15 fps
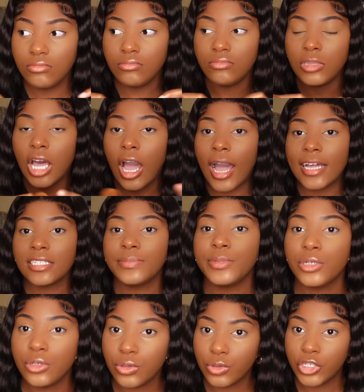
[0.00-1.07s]
the
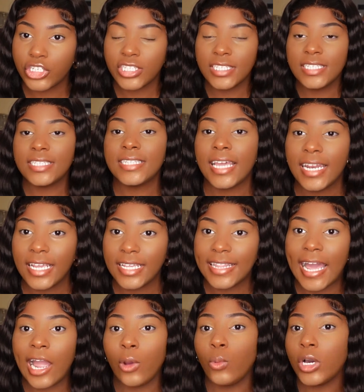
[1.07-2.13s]
hospital nursing setting
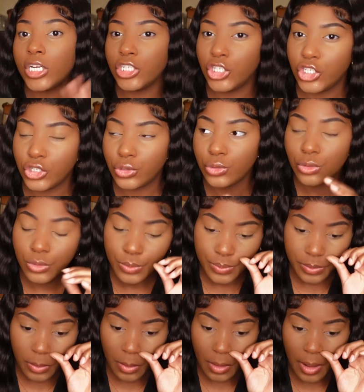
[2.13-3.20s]
that I want to do
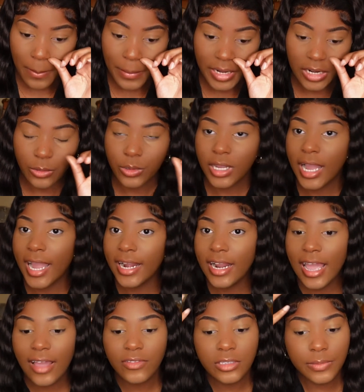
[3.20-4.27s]
but it will kind of
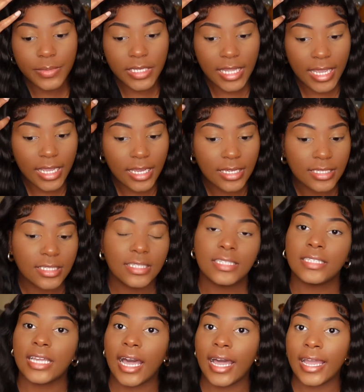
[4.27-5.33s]
have to be like a
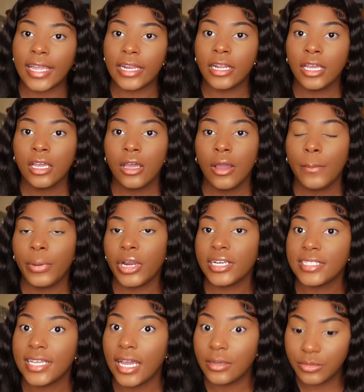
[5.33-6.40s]
side
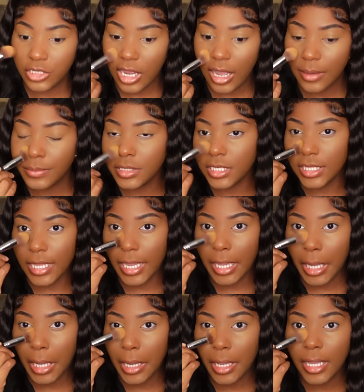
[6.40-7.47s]
part-time job to
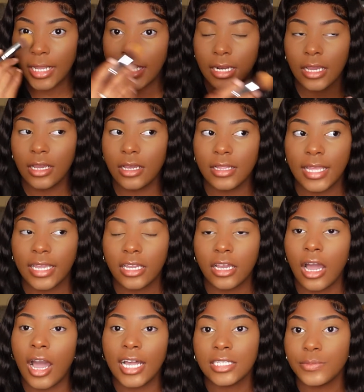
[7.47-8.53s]
like and like a
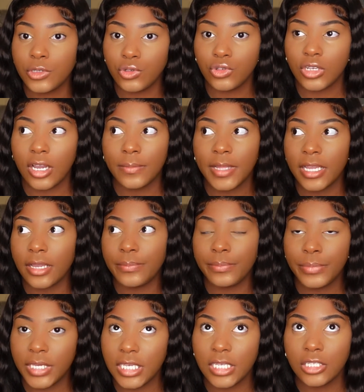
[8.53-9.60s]
hospital job like
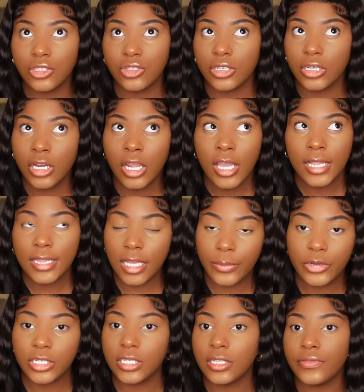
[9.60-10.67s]
peds or
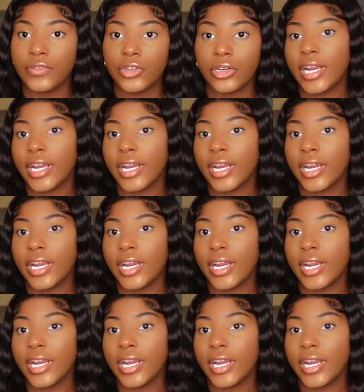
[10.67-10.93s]
labor and delivery or